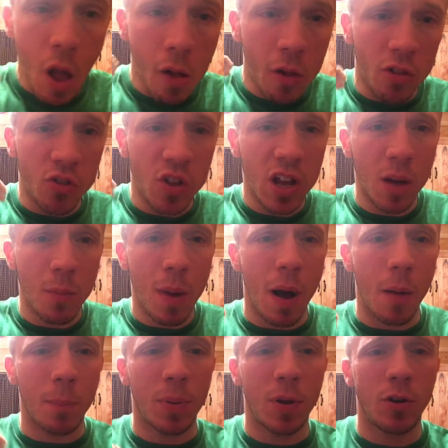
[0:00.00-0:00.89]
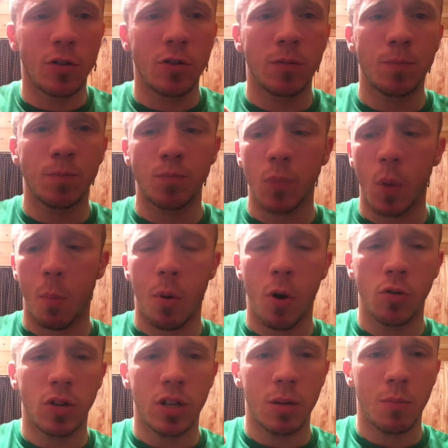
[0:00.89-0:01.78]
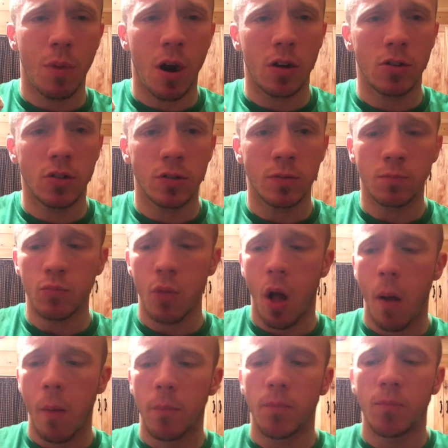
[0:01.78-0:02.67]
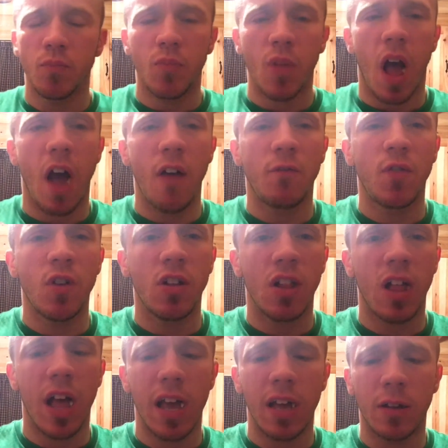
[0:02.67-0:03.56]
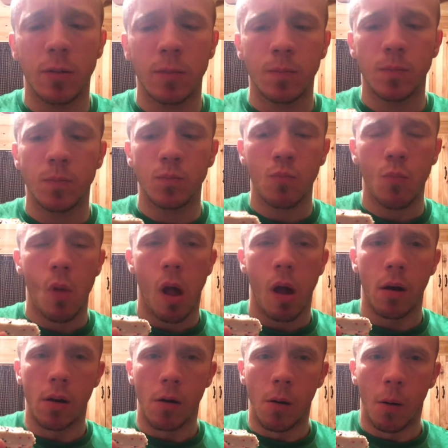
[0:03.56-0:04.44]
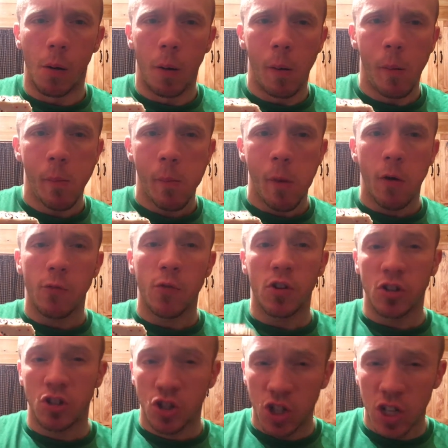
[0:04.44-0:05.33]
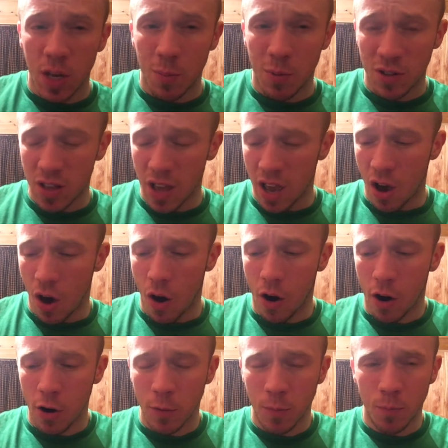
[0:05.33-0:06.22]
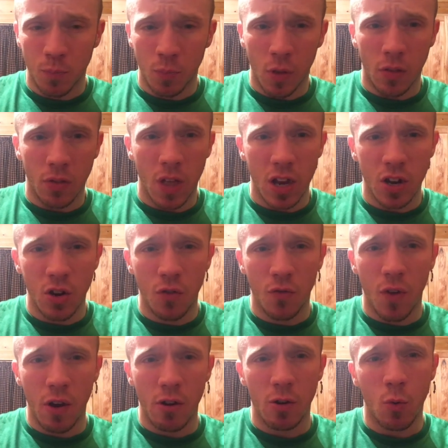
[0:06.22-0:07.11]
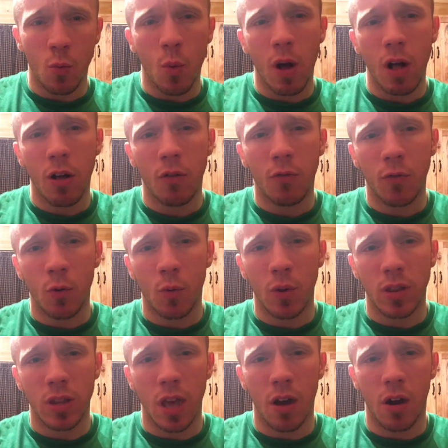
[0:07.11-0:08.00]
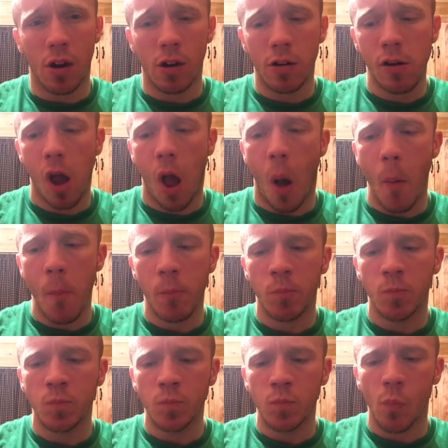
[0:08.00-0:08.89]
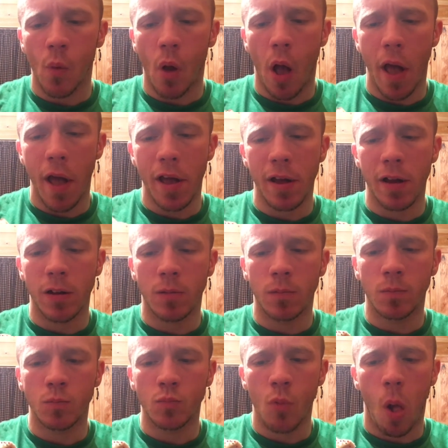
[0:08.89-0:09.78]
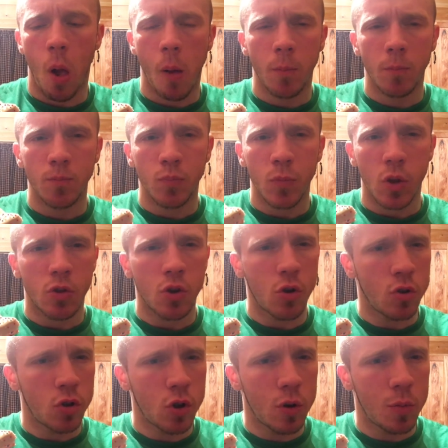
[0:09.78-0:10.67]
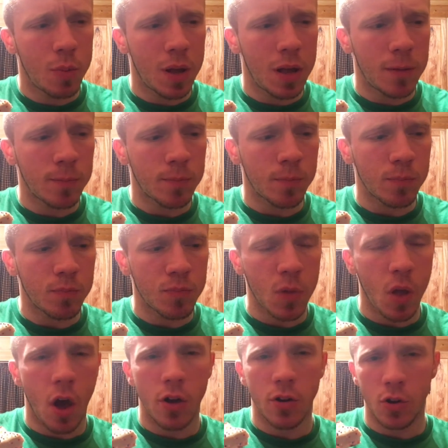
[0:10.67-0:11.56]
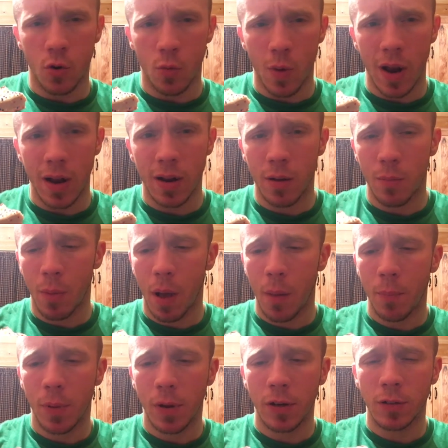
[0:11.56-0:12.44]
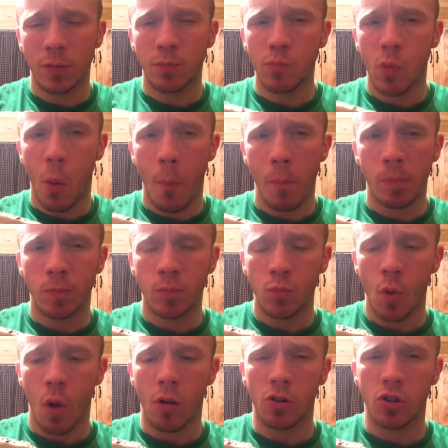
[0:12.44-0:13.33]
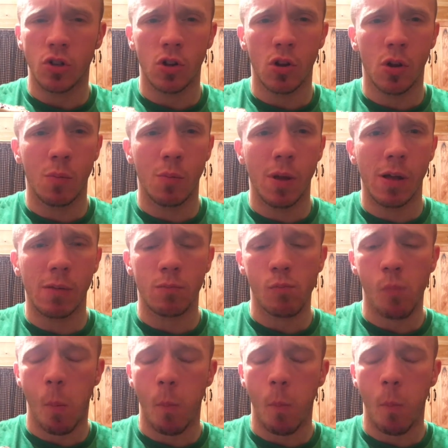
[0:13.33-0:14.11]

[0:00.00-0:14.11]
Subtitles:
The thing about Pure Protein bars, I feel like for as cheap as they are, they do very well for what they are. And they're a little bit underrated in my opinion, just a little bit.